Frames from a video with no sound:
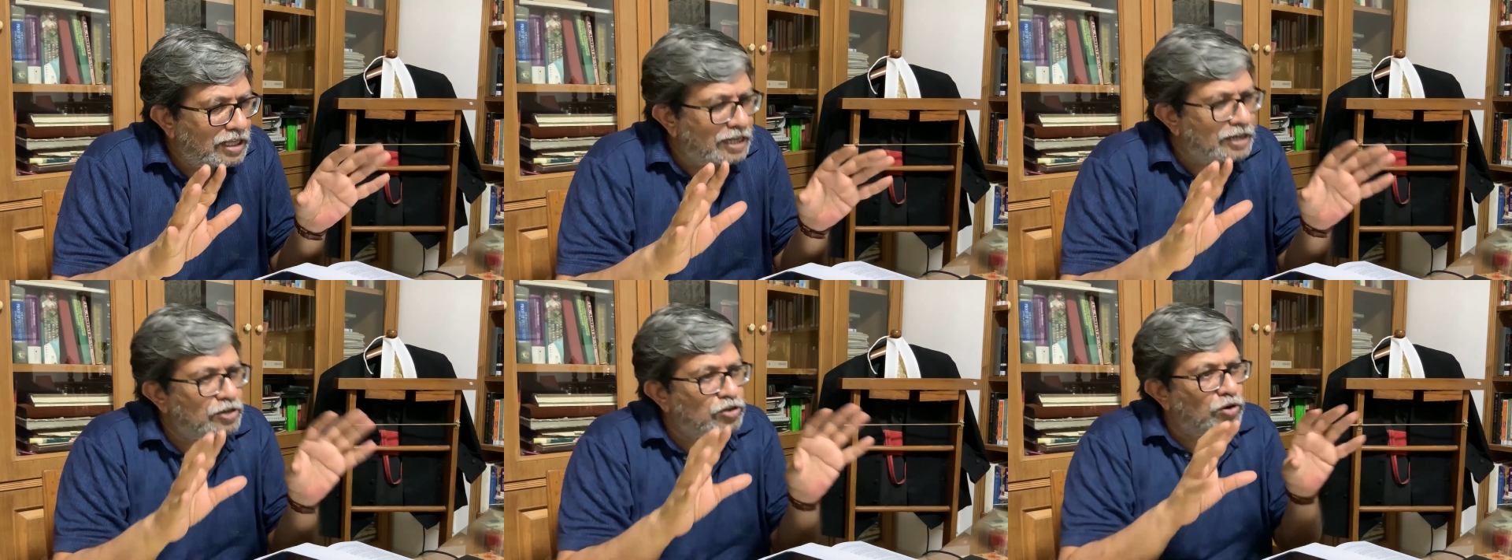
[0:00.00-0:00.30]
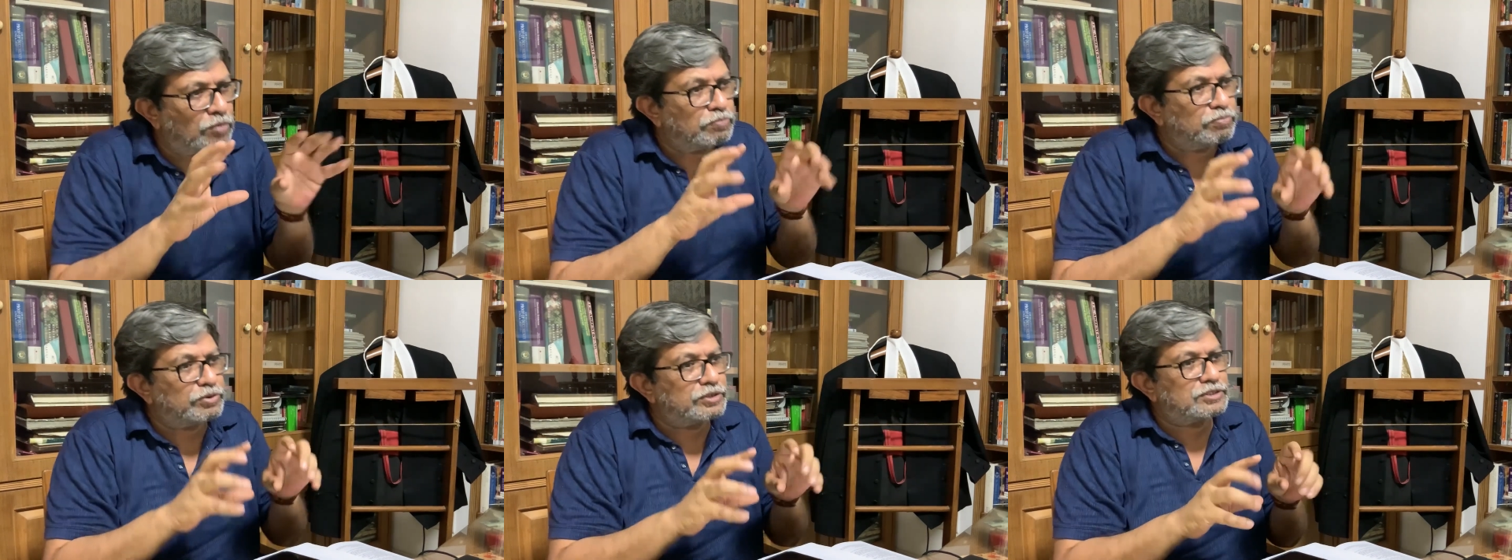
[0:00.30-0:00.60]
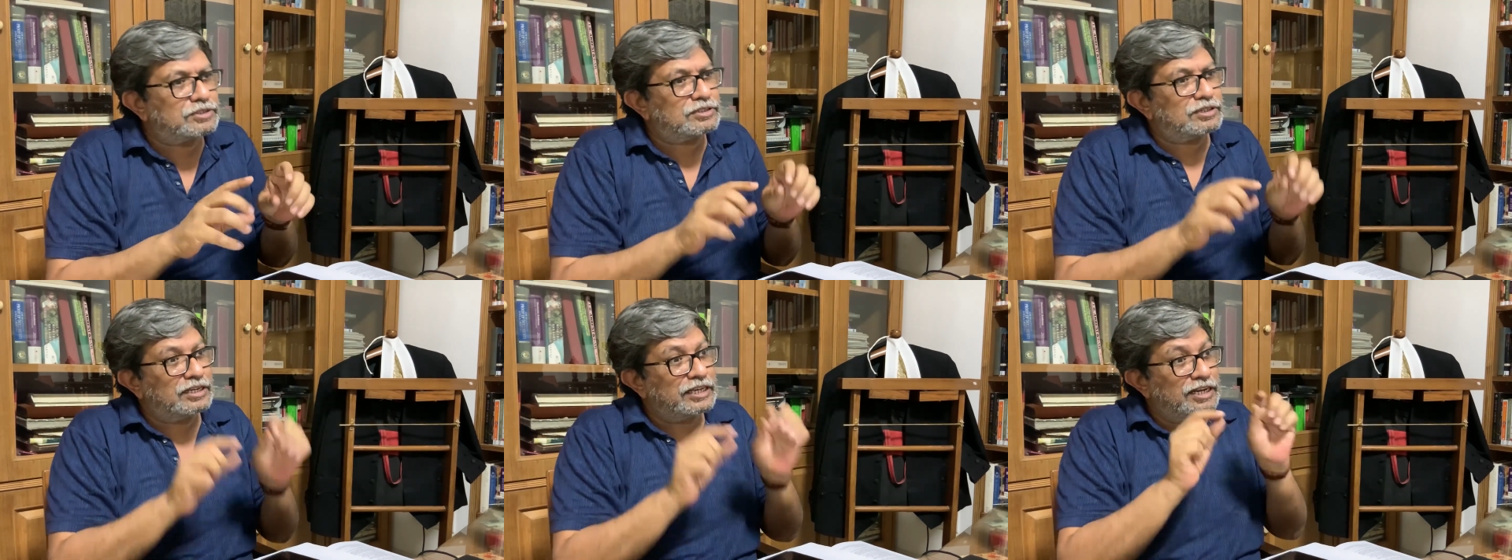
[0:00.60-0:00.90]

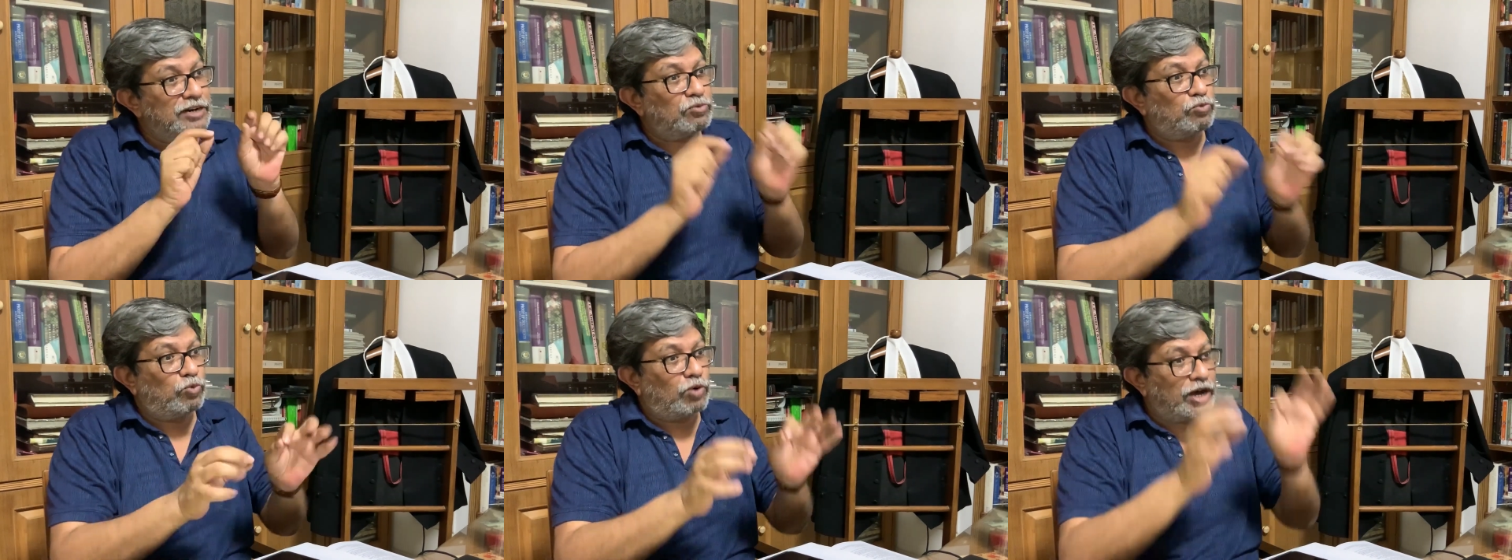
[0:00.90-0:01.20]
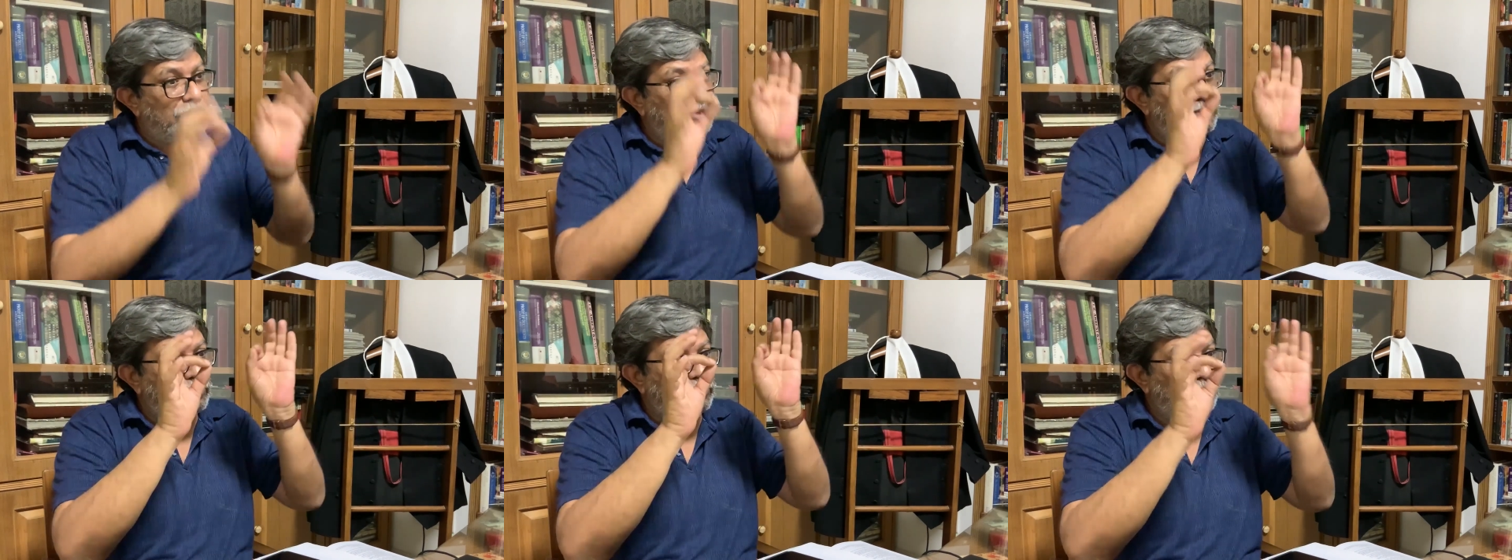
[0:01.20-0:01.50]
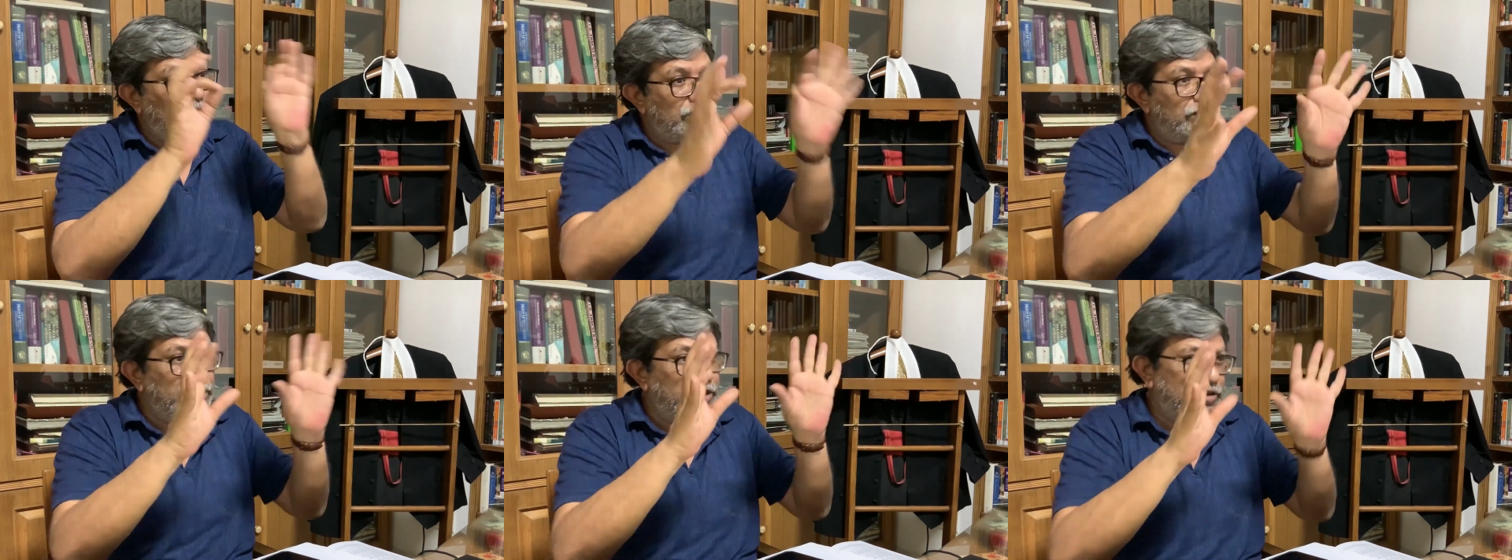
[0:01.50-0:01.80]
encompassed in
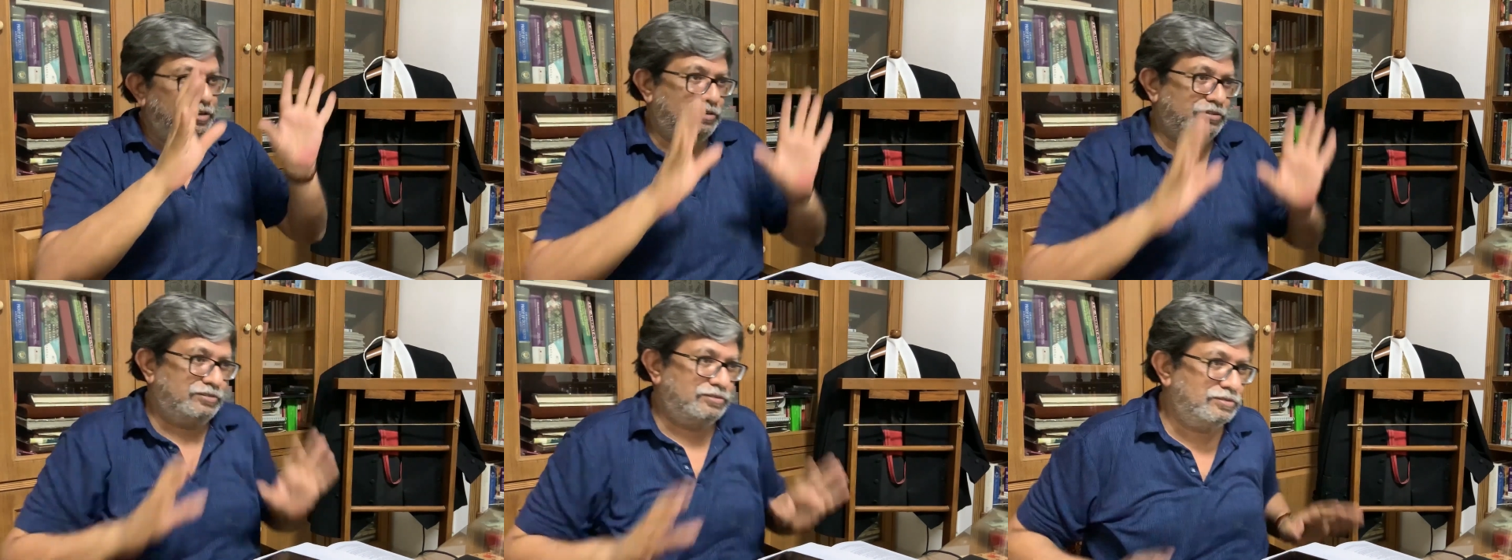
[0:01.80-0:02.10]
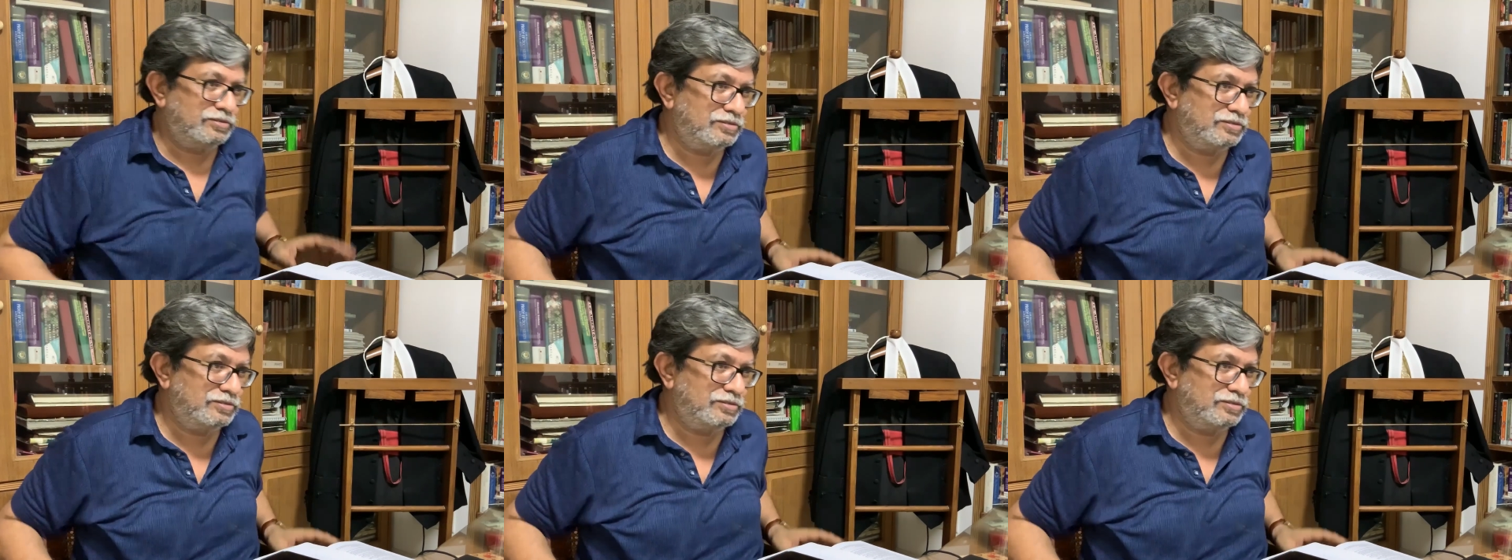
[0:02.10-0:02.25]
one word.